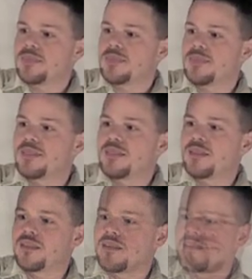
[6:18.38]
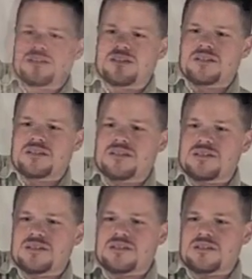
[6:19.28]

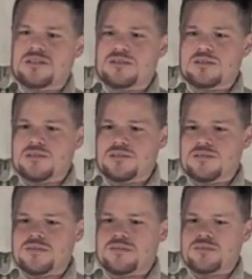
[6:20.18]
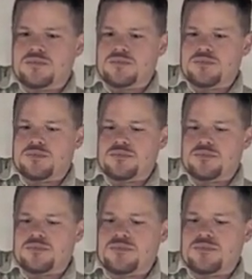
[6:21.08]

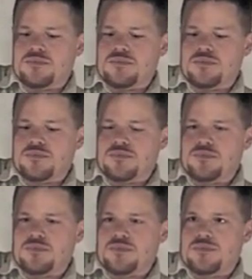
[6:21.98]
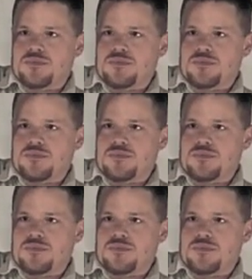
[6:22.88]
Nothing is said.